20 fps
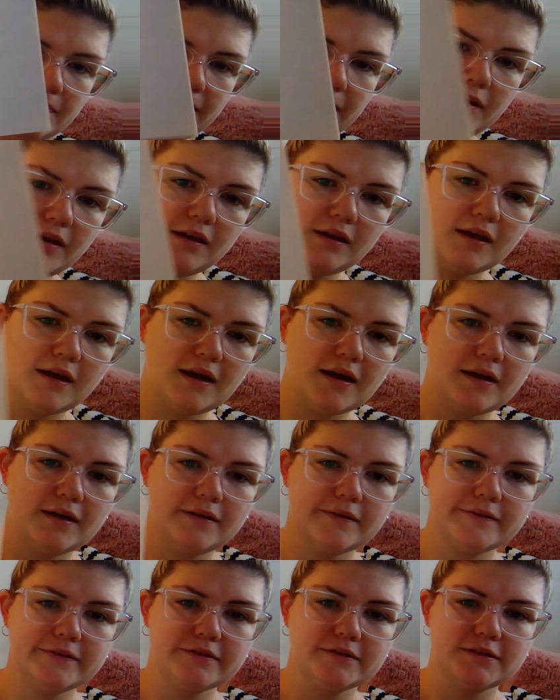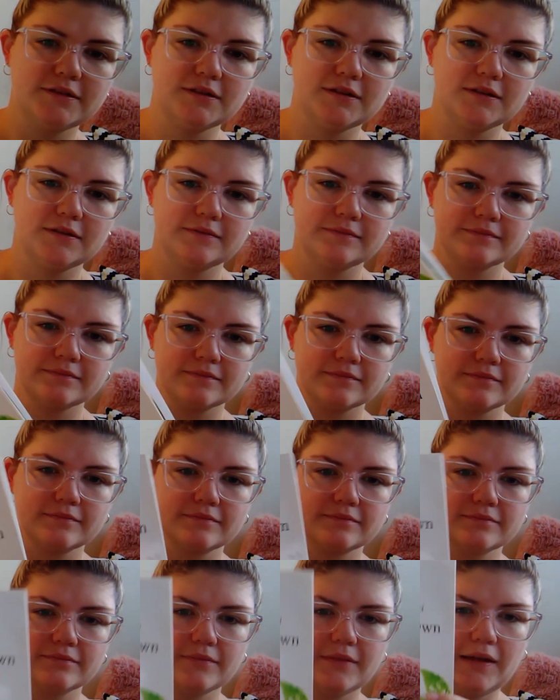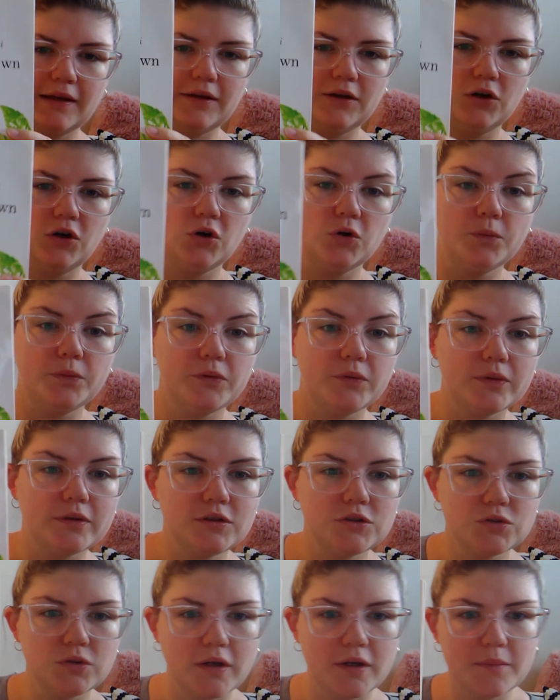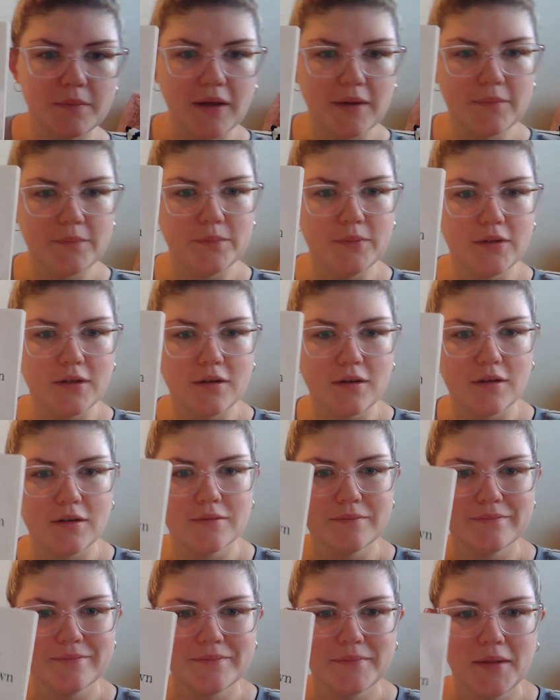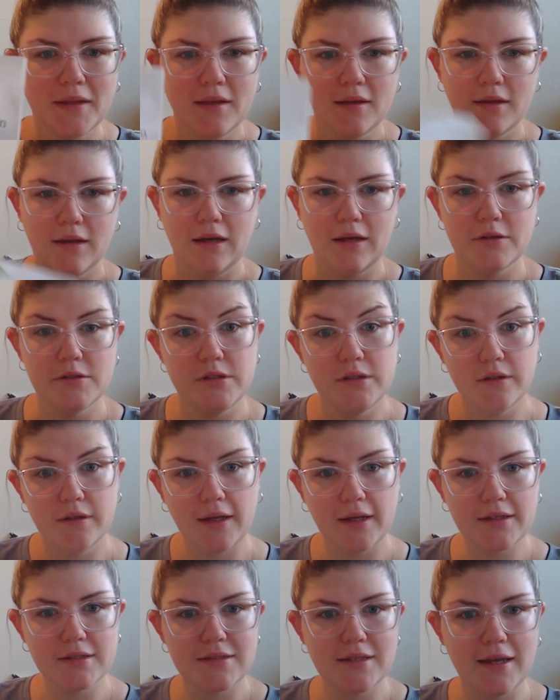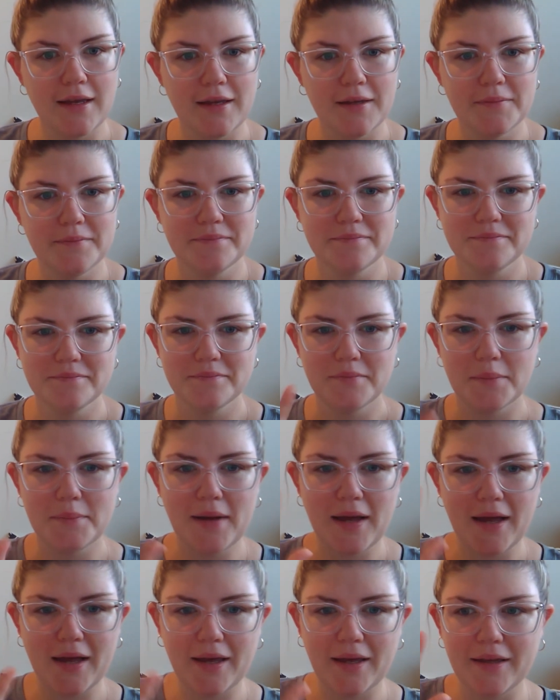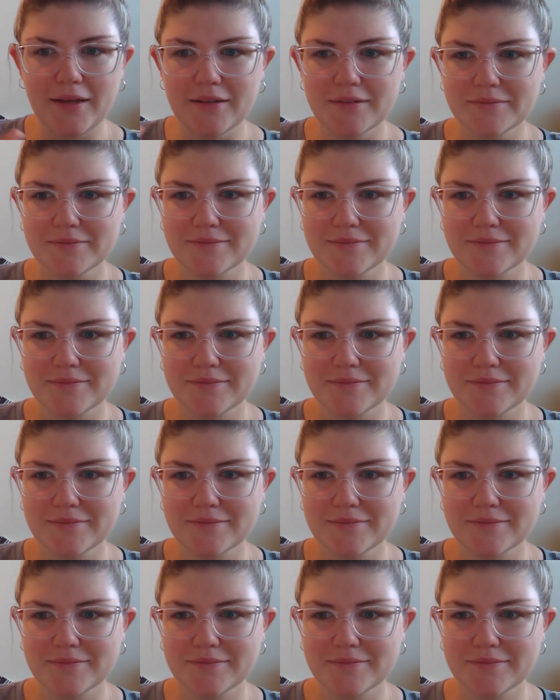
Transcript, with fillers: The end. I hope you enjoyed my book. I'll see you next time. Bye bye.